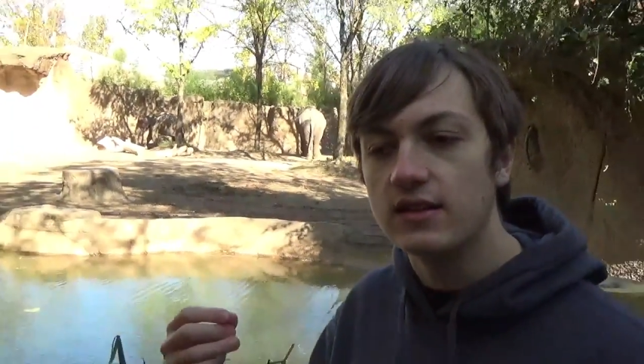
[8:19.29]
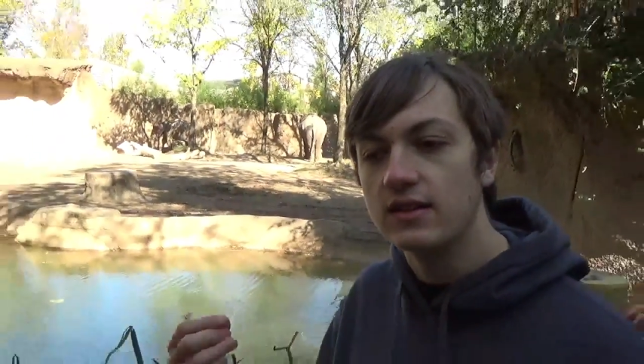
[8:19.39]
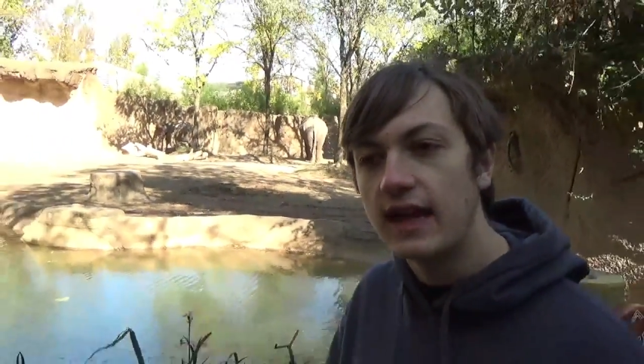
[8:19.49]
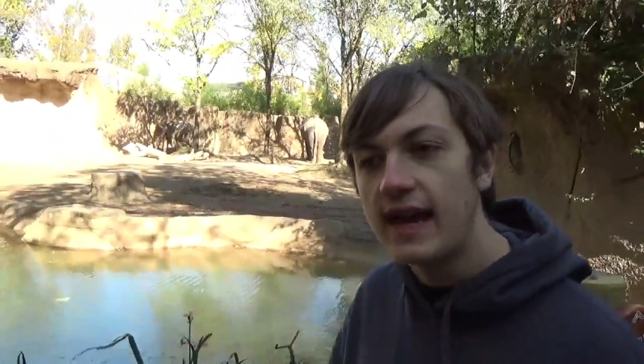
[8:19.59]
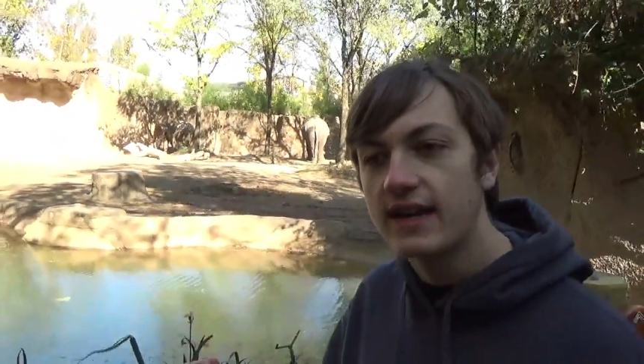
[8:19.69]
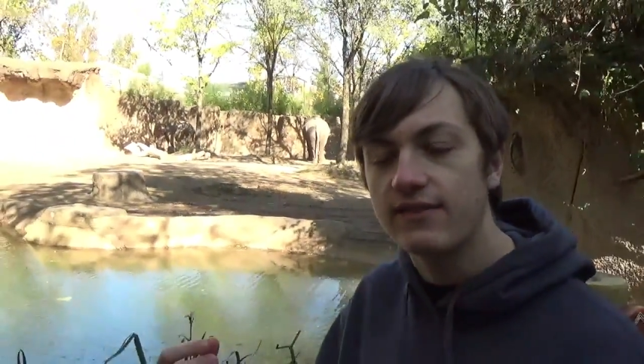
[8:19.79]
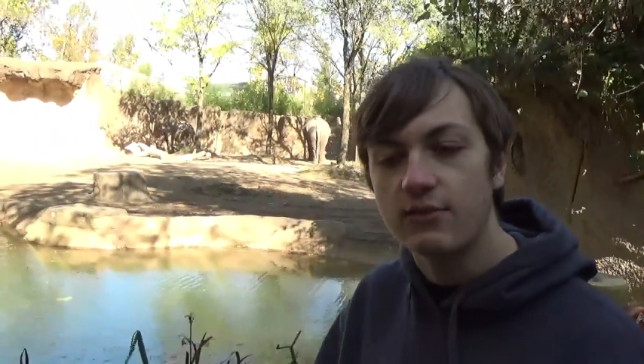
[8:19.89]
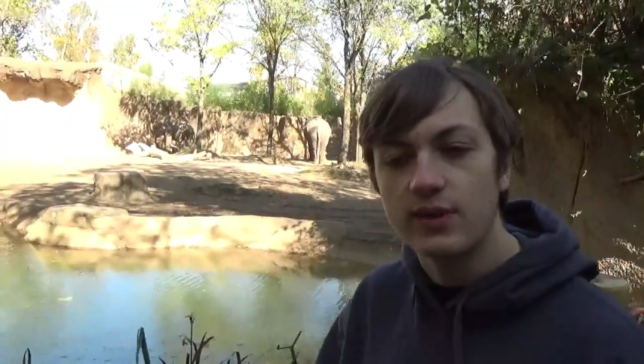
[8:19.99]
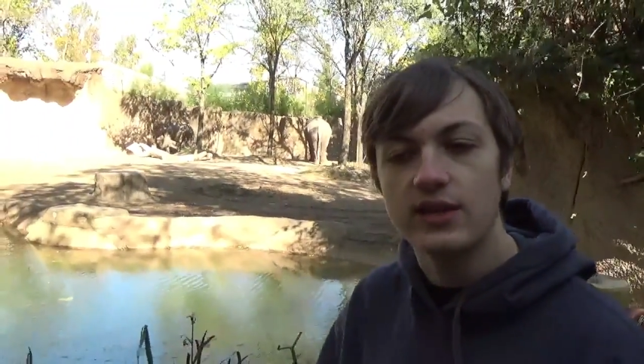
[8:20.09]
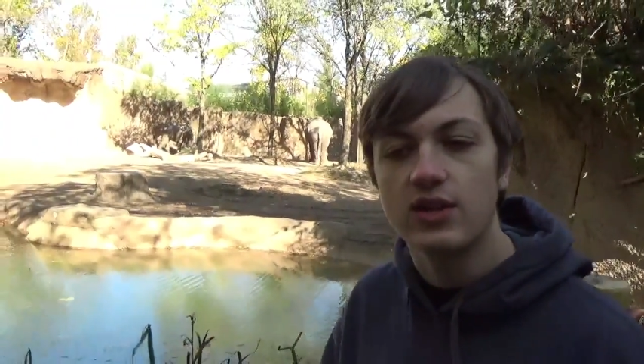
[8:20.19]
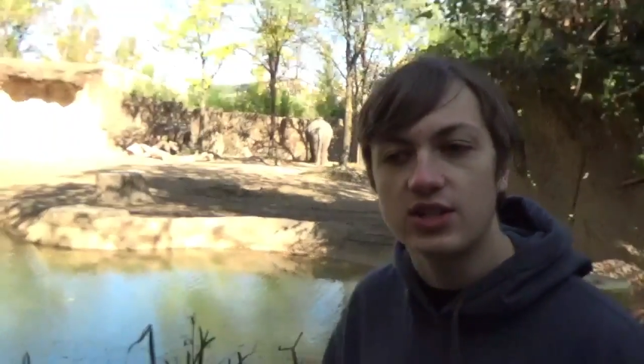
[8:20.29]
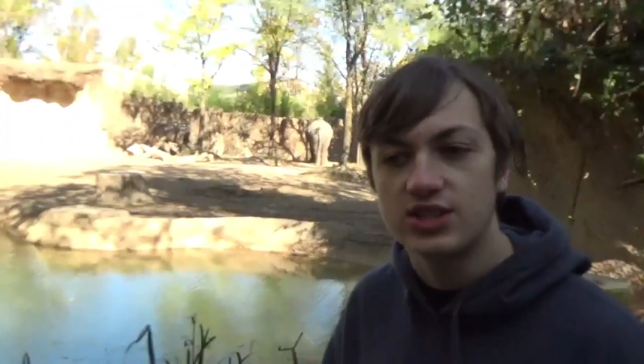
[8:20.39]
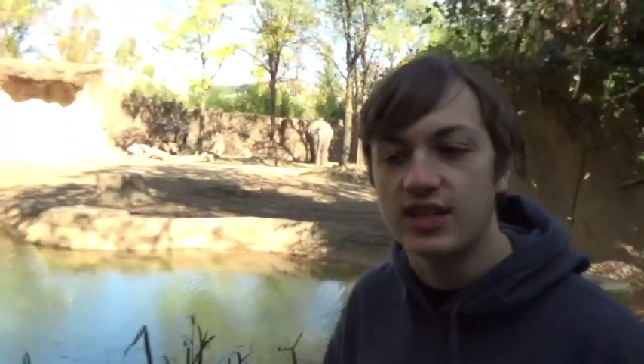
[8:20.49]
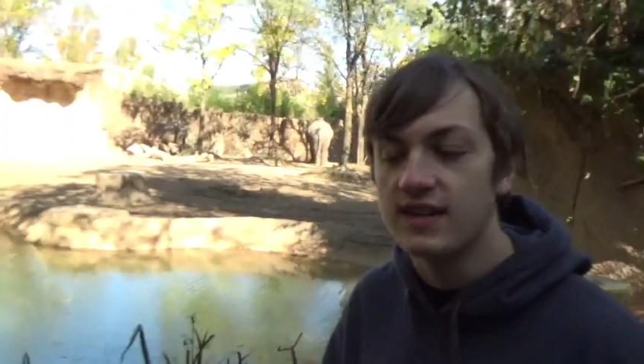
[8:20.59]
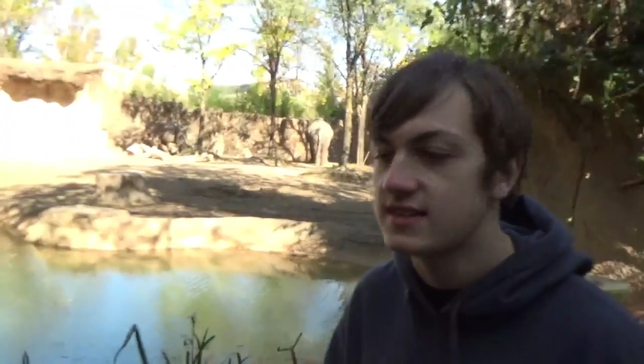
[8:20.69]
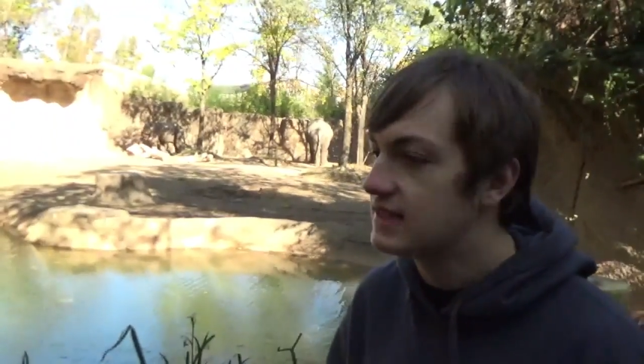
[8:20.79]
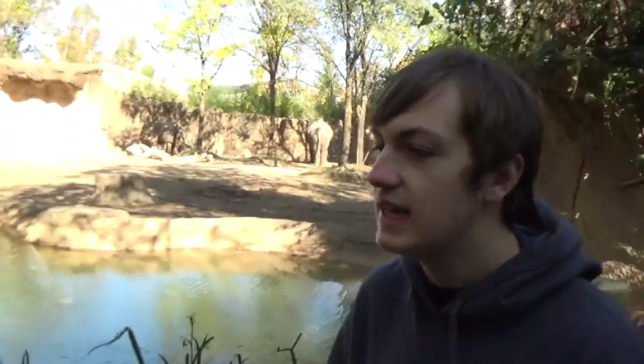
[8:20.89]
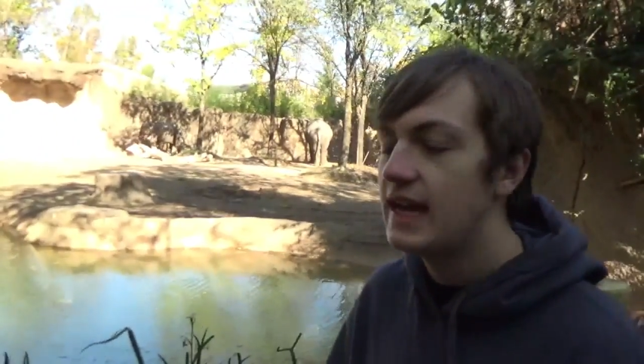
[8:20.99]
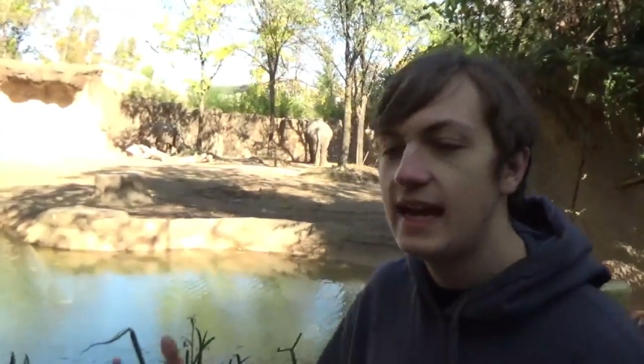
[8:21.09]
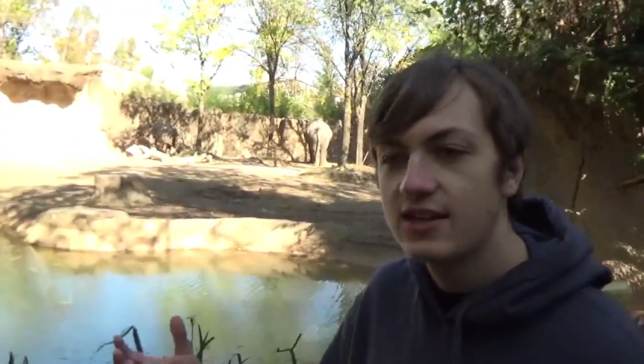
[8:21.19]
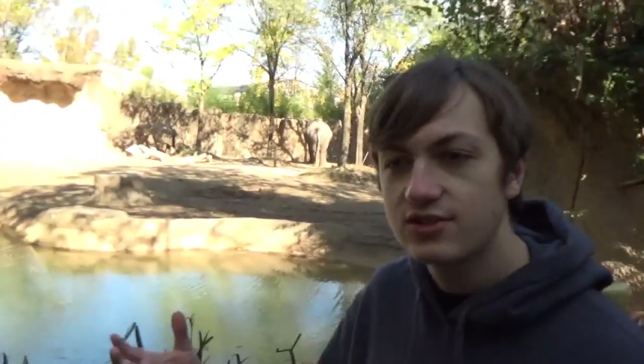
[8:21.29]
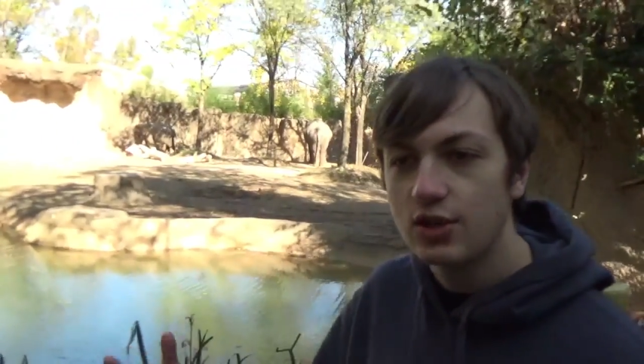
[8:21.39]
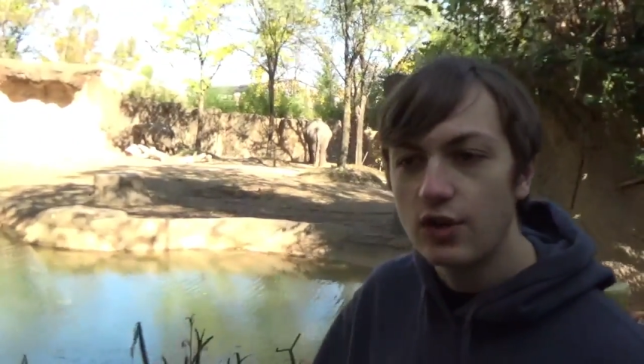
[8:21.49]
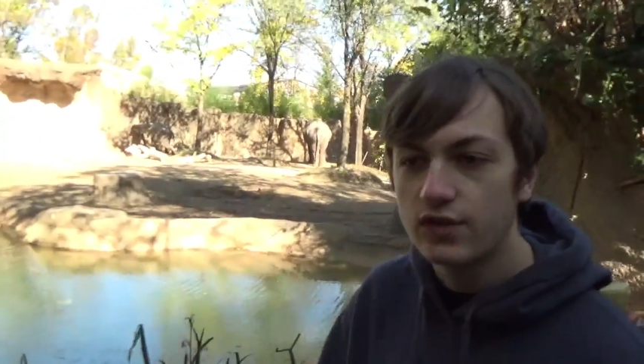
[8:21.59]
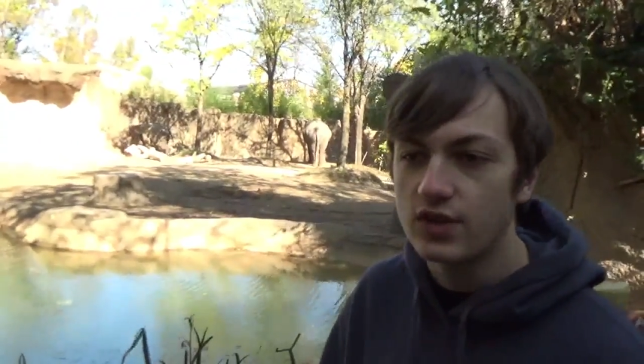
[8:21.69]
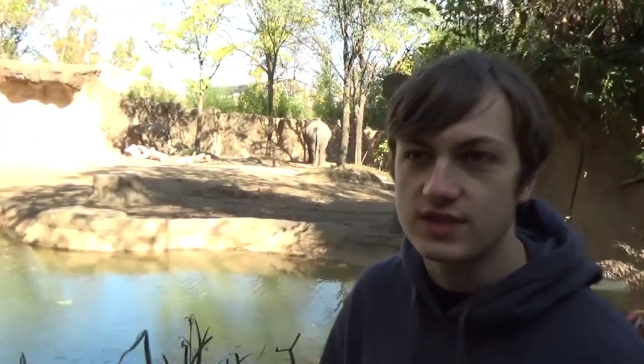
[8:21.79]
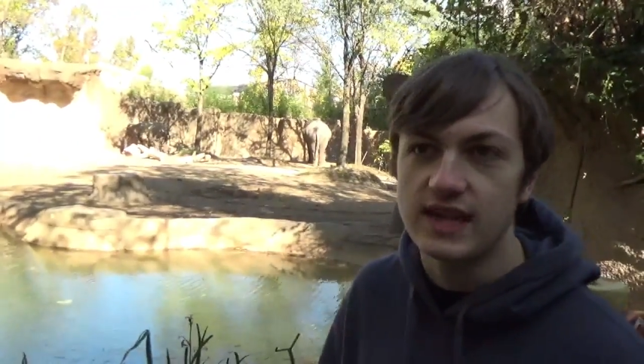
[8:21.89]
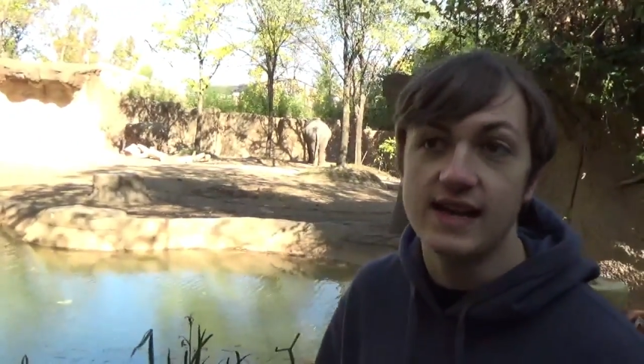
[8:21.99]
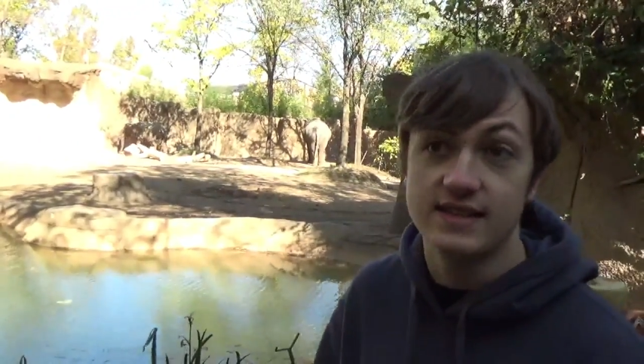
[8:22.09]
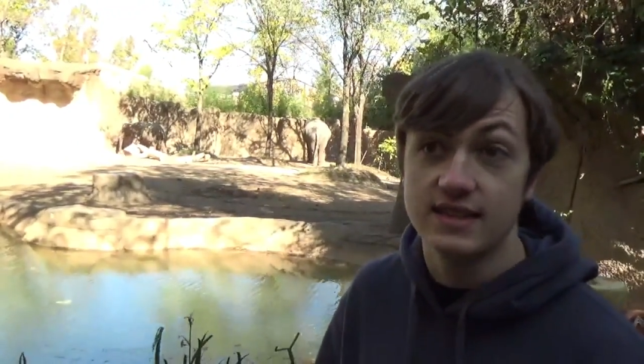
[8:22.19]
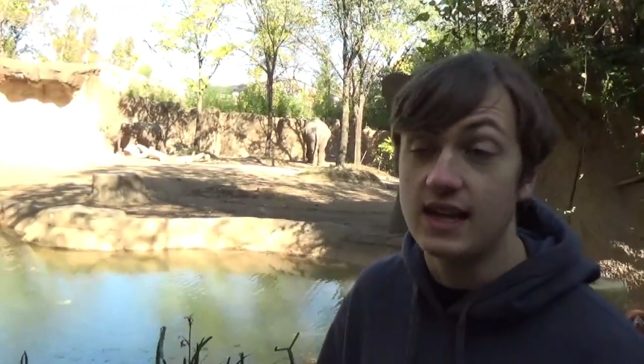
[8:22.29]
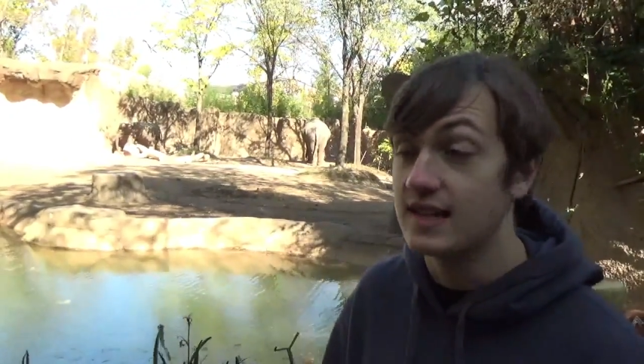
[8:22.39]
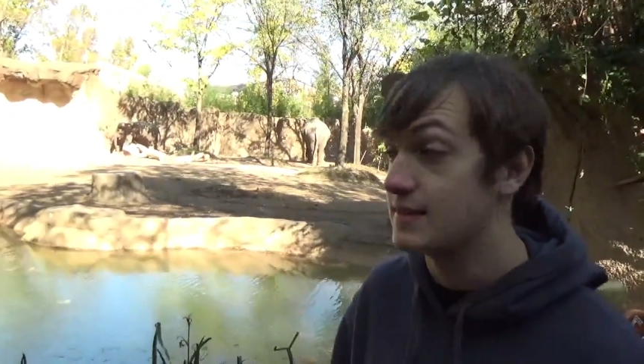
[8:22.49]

lack of a really large tusk, and just the overall size is a lot